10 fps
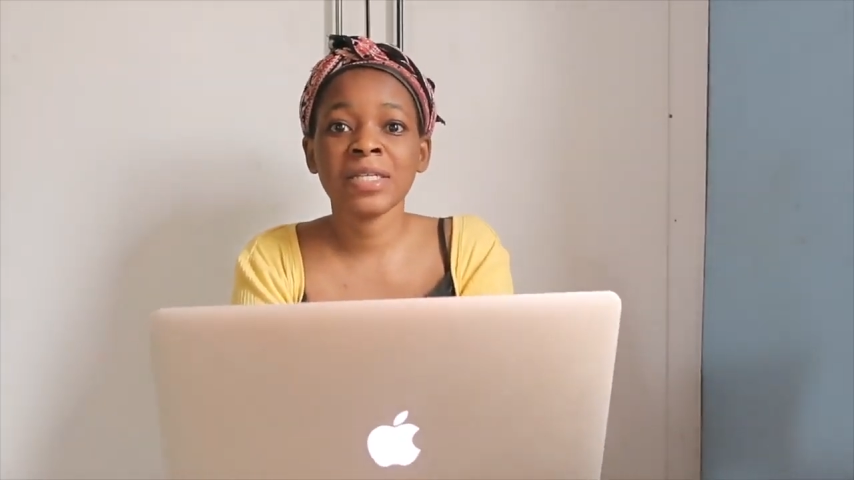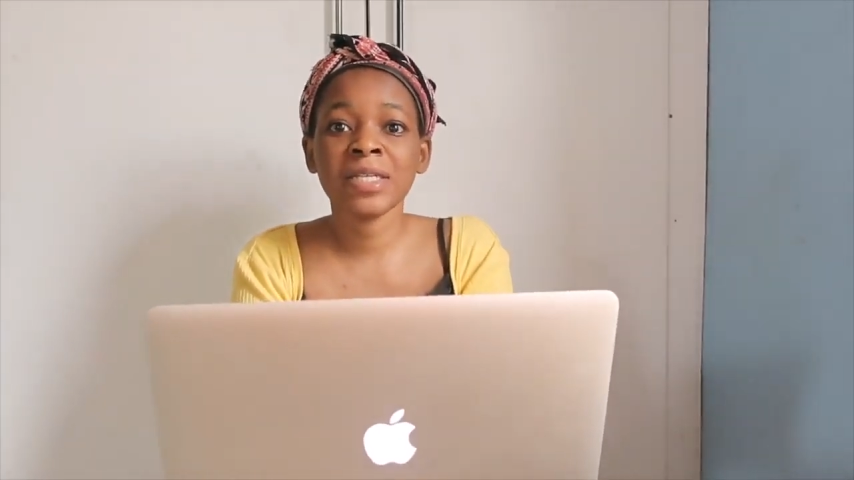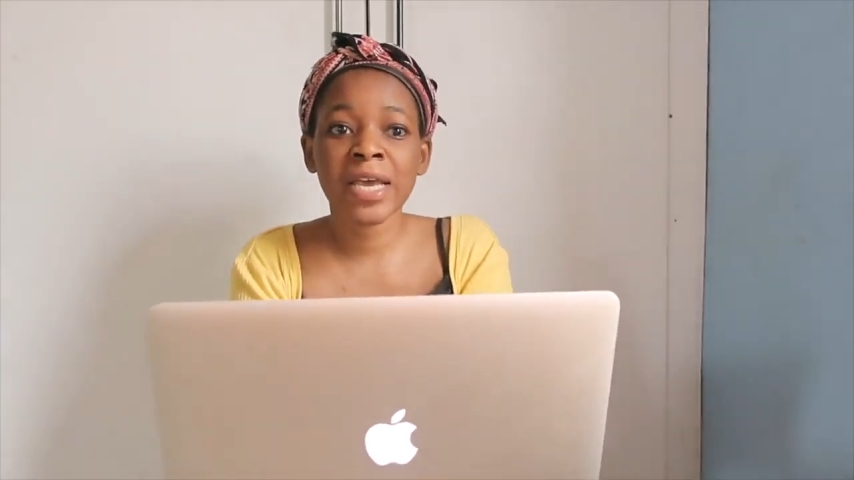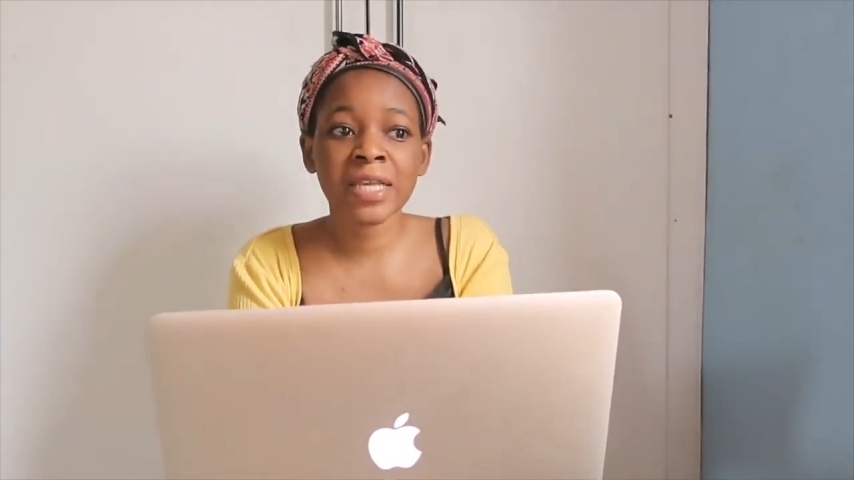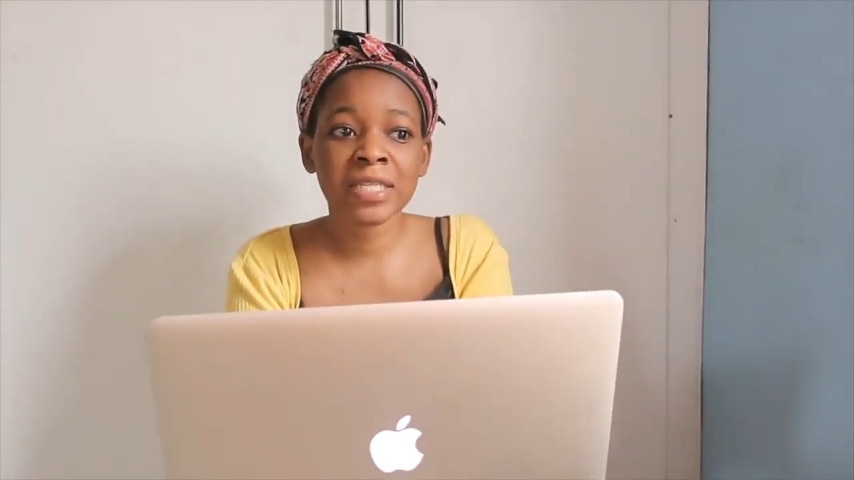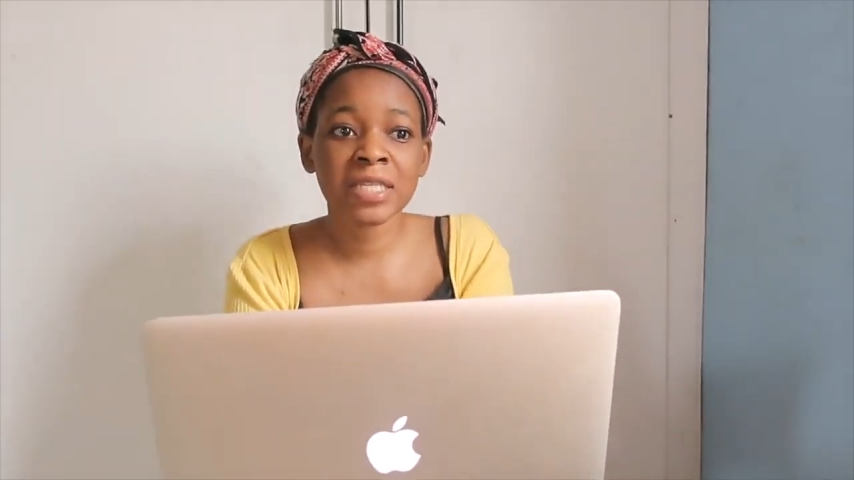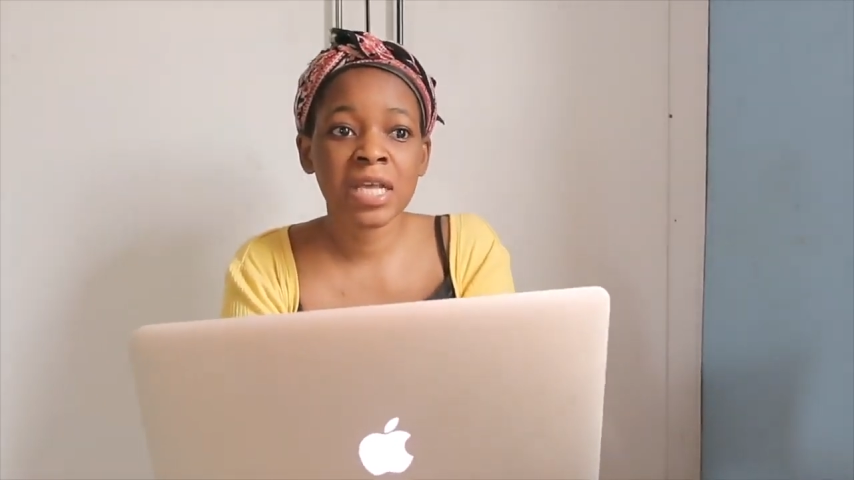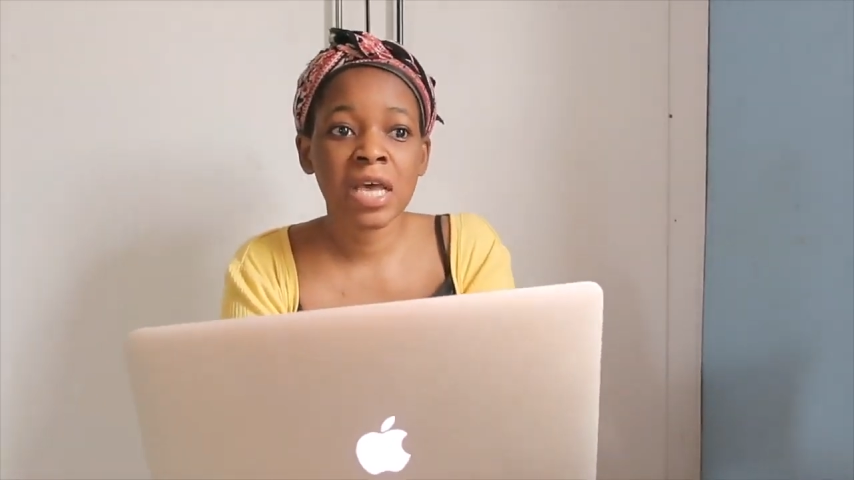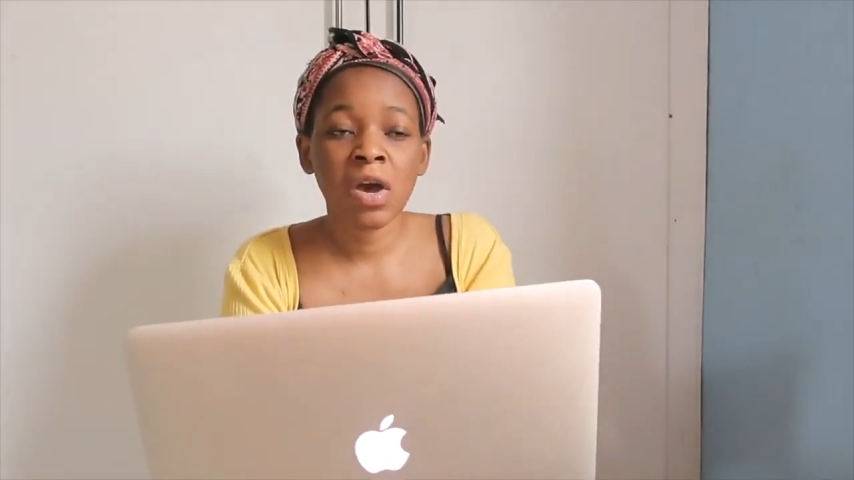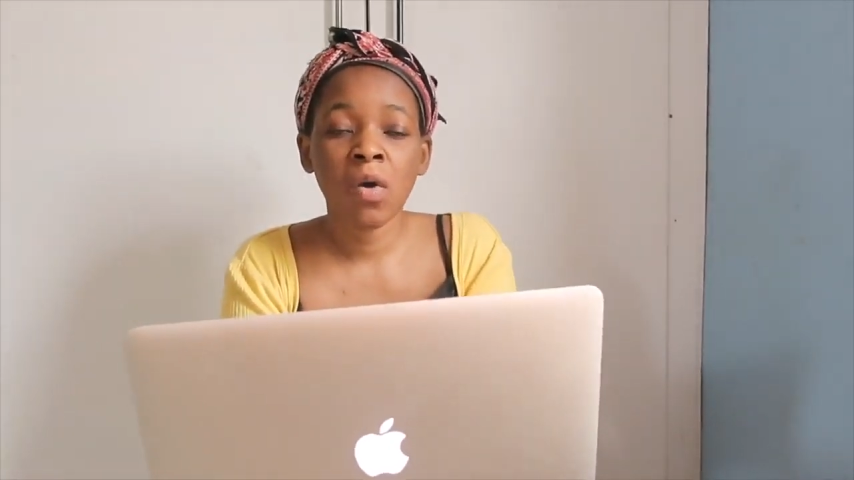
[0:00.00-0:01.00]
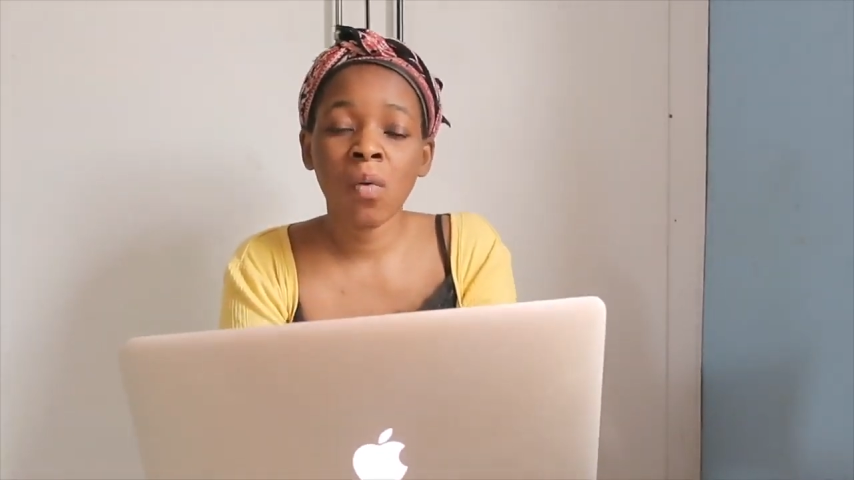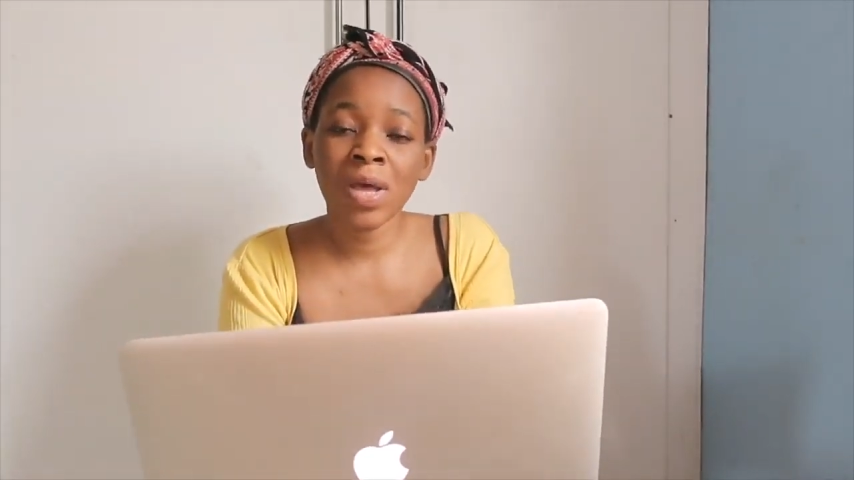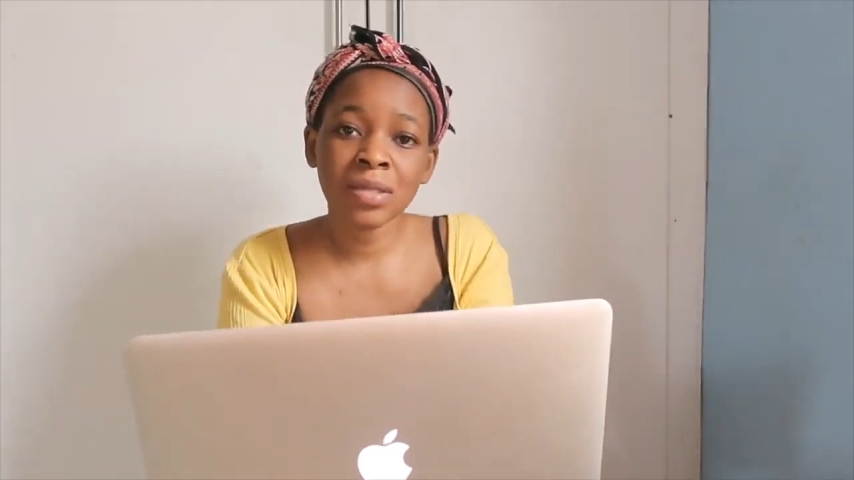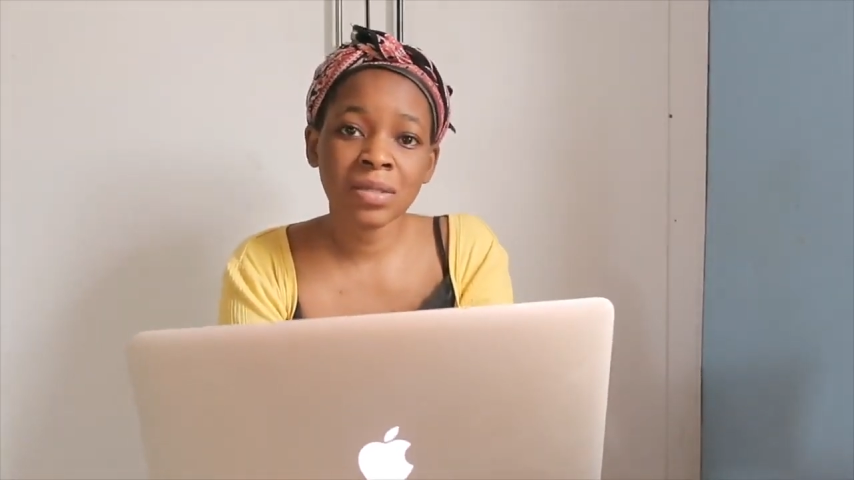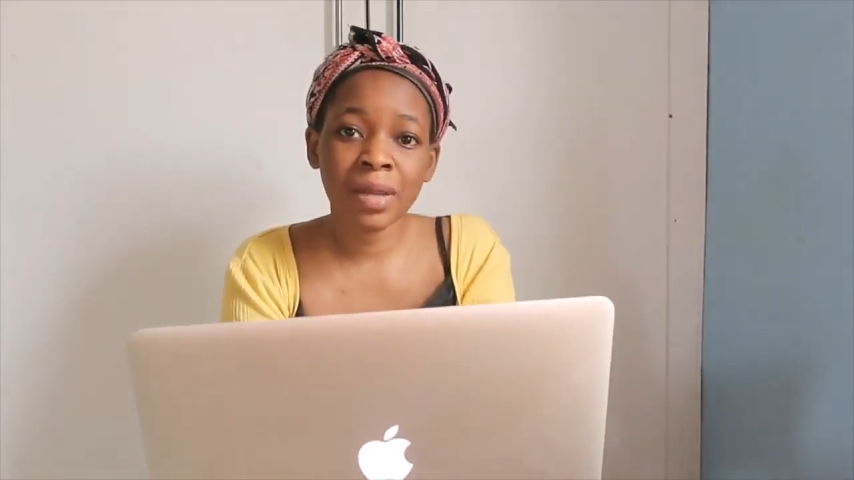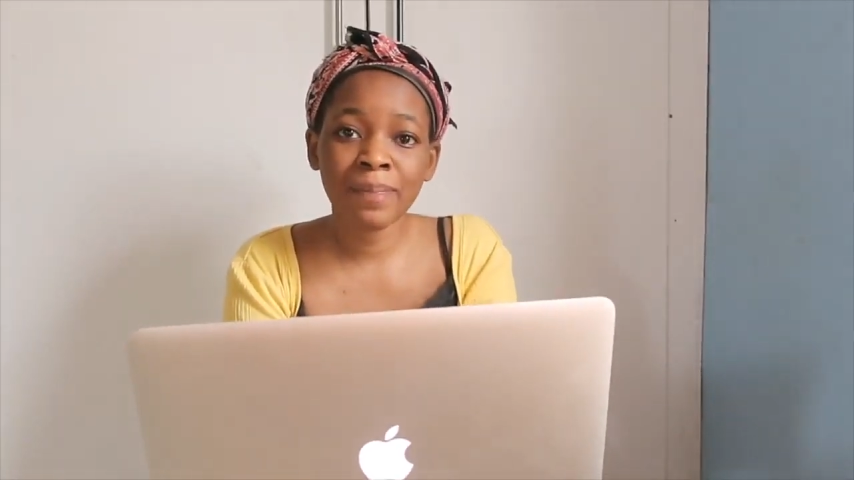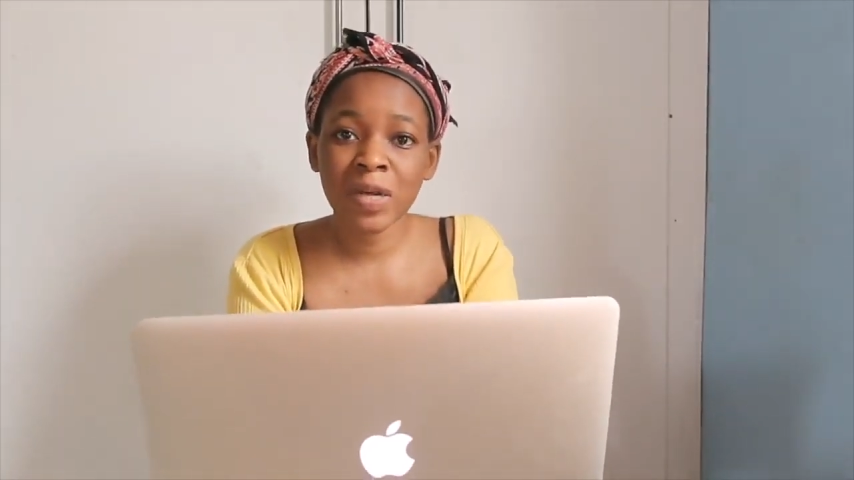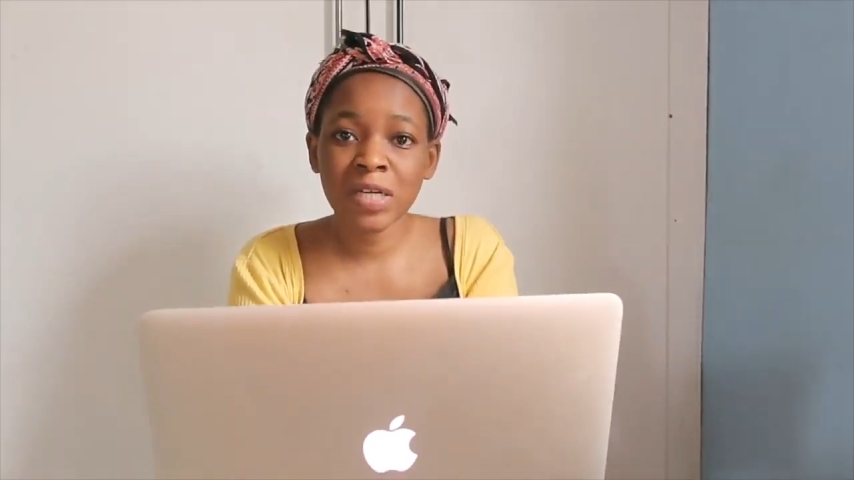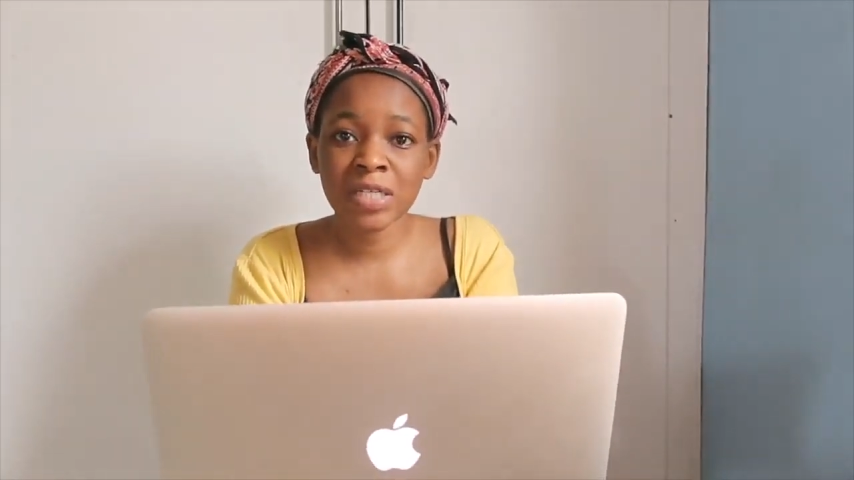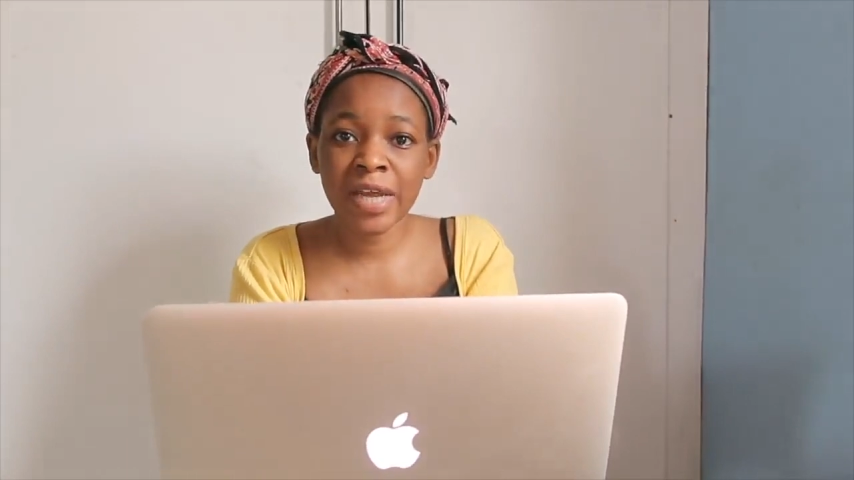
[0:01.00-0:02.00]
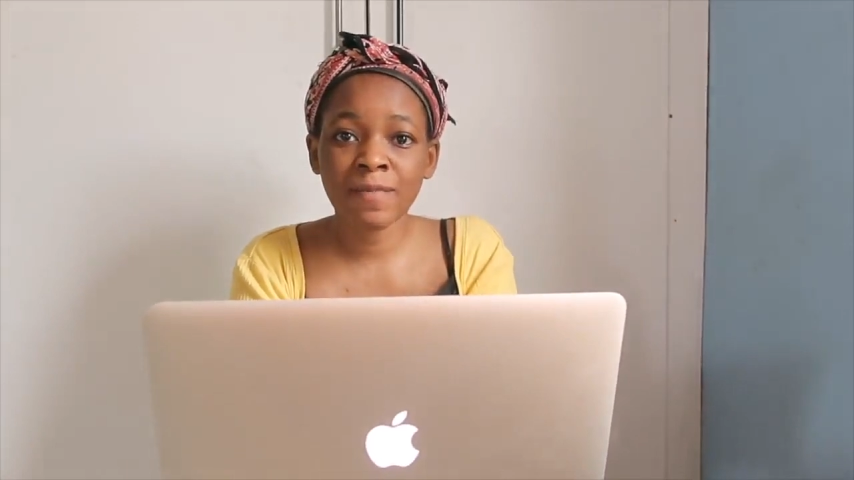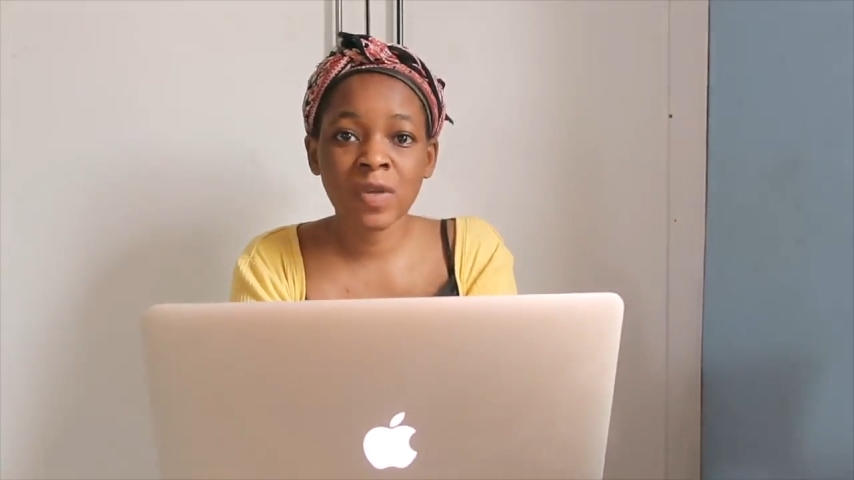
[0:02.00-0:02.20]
It takes one step at a time.